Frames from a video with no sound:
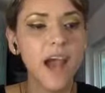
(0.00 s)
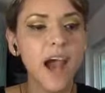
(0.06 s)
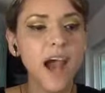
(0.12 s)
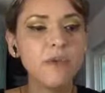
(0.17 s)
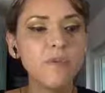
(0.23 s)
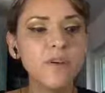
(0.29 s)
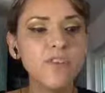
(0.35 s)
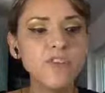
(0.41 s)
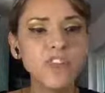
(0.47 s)

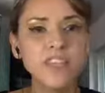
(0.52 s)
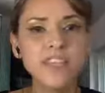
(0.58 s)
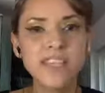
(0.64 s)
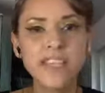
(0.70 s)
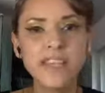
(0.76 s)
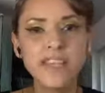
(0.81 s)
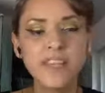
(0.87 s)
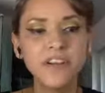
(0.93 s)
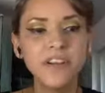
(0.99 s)
I wish this
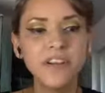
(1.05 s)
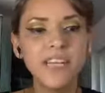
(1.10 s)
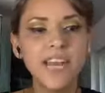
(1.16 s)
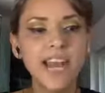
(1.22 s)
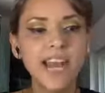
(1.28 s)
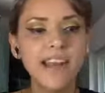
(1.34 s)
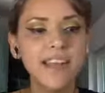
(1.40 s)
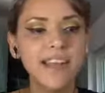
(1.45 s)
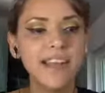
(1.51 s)
like literally
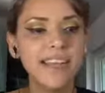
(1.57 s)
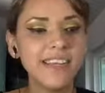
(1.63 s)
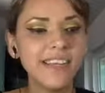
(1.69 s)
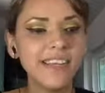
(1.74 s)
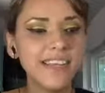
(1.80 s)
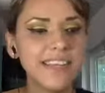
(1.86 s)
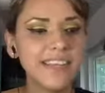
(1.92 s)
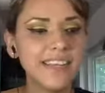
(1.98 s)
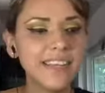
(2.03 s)
had like,